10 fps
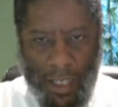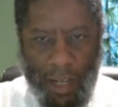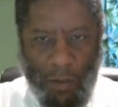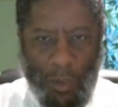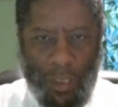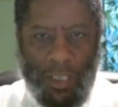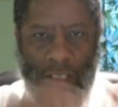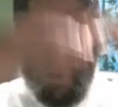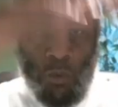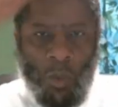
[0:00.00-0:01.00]
that wasn't
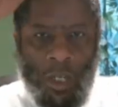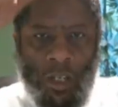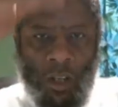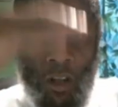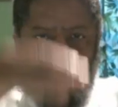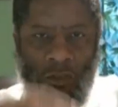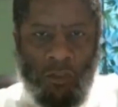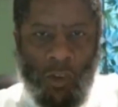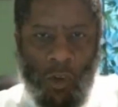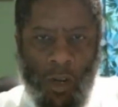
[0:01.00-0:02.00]
just one long
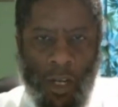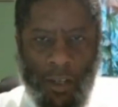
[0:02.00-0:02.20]
flowing.